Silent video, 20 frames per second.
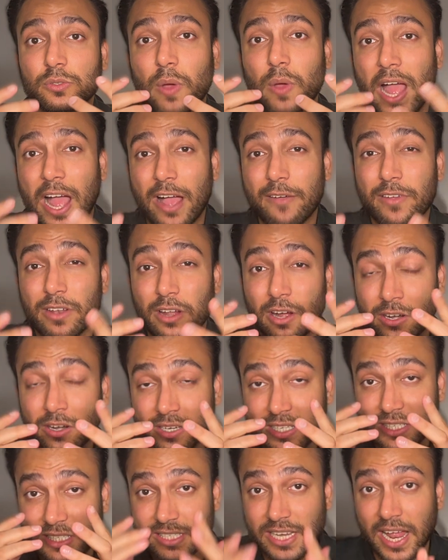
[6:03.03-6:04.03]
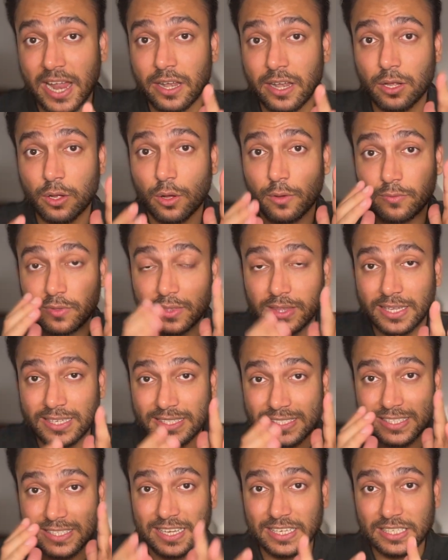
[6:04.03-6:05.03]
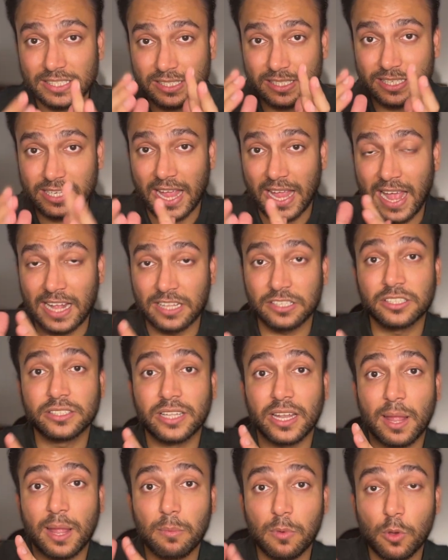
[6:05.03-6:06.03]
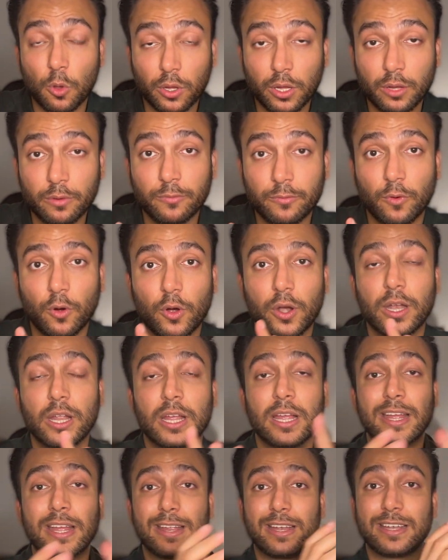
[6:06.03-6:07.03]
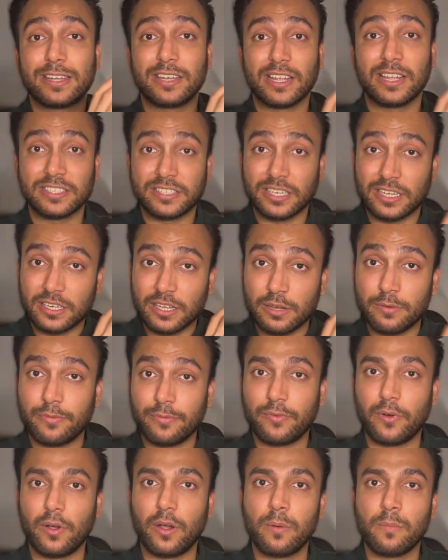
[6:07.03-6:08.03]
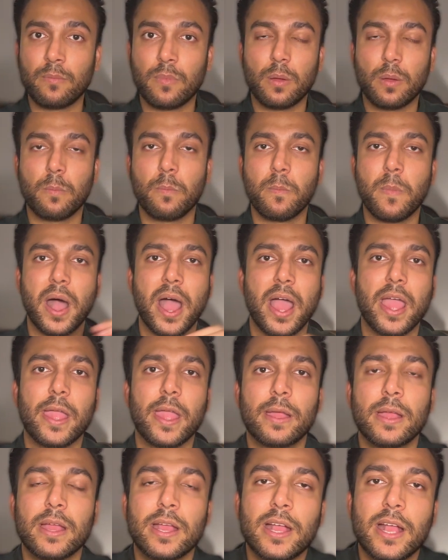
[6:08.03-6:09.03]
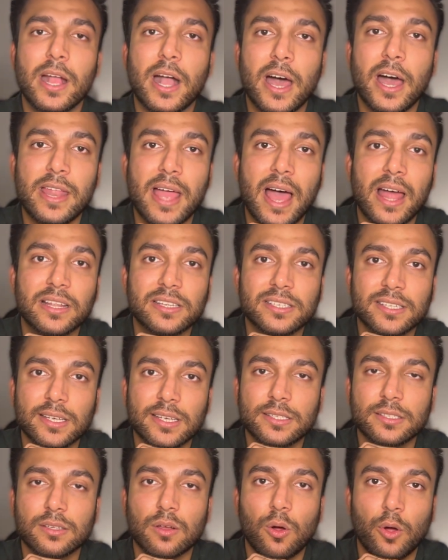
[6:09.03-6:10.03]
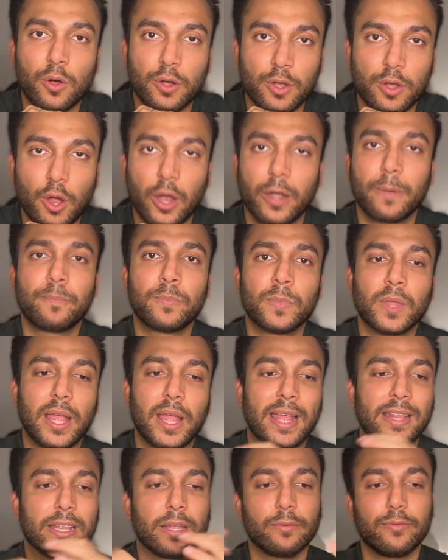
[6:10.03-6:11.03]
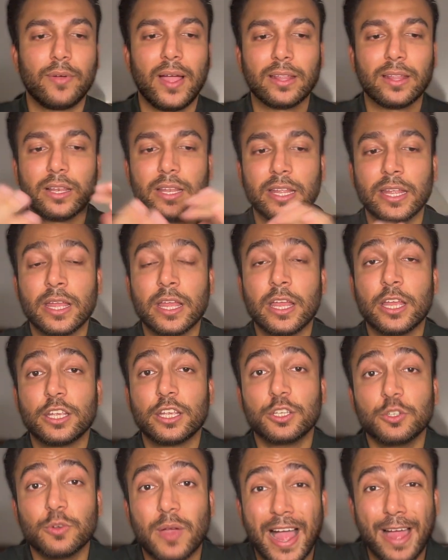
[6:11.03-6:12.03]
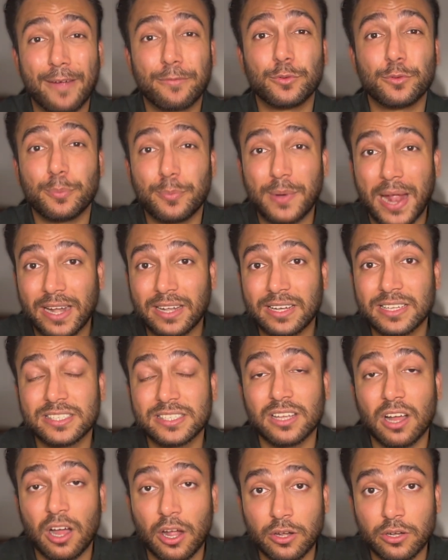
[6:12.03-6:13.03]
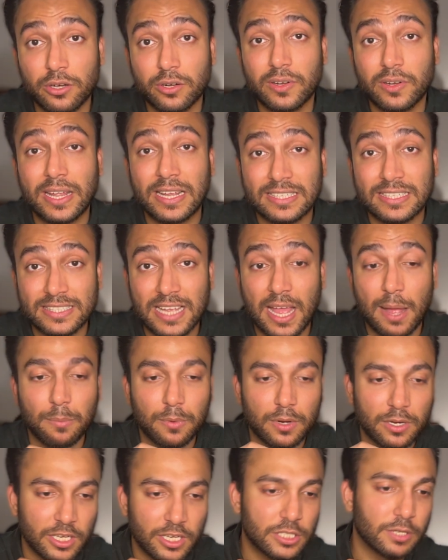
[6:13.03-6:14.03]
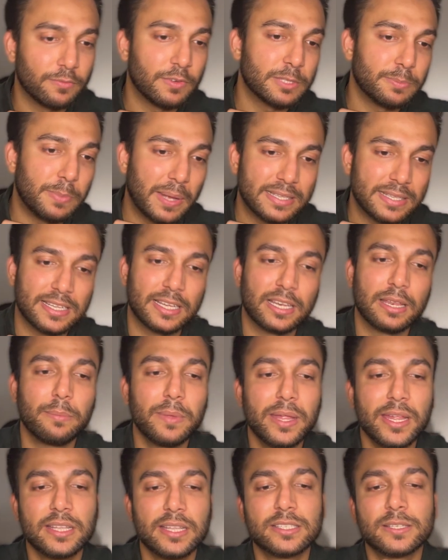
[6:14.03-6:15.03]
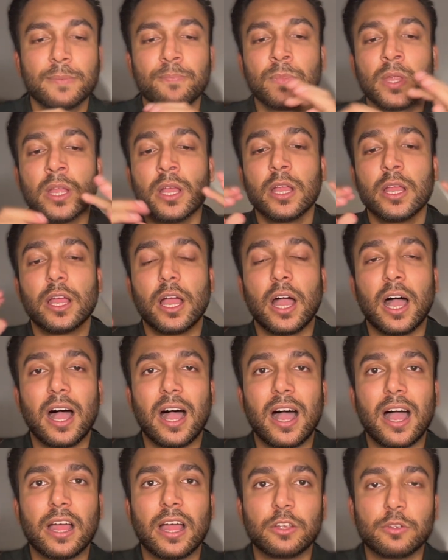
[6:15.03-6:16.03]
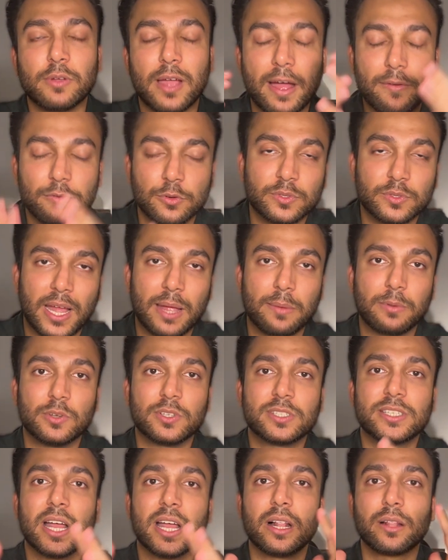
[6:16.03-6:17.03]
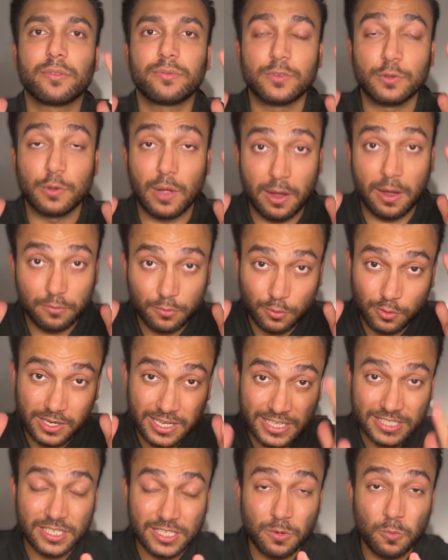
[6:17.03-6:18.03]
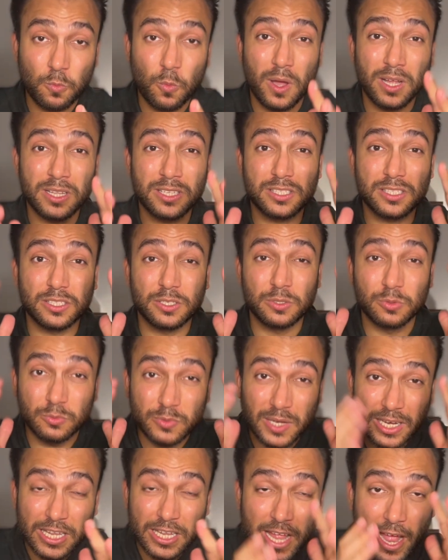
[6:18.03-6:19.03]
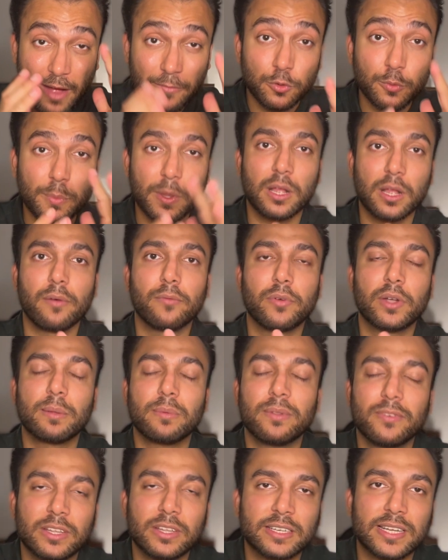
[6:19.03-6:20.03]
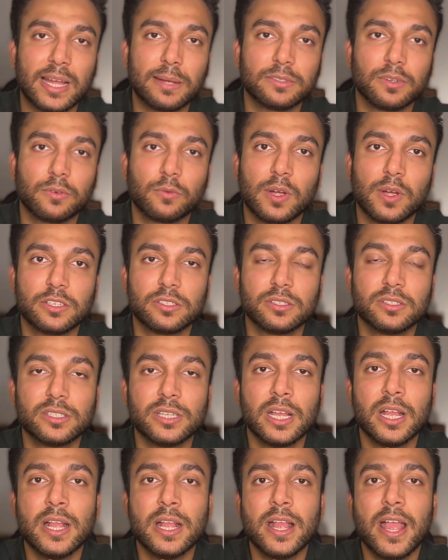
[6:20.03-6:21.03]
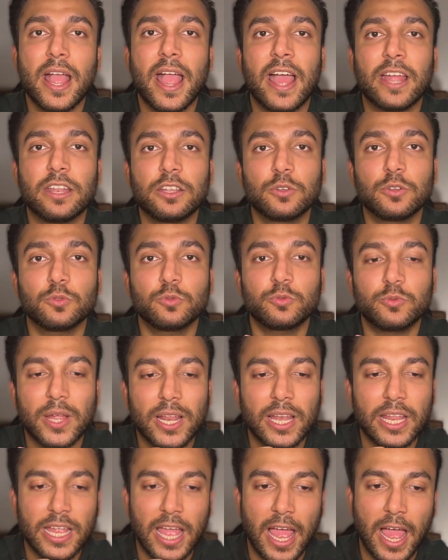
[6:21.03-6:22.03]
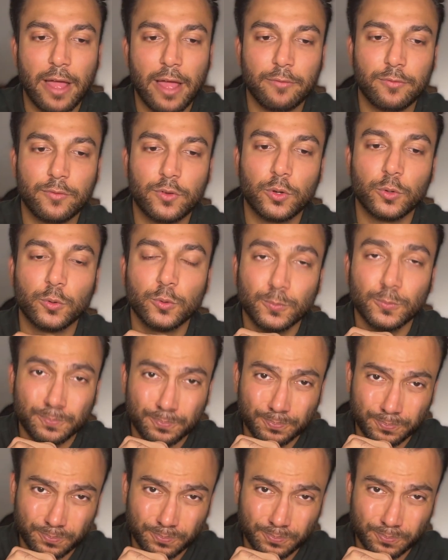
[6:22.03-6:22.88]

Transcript: have an understanding of this is the answer that I'm looking for. Does it confirm my analysis or not? And then finally, you have to practice under exam condition, which basically means you have to time yourself, you have to listen once, you really have to be comfortable with the types of questions, and you really have to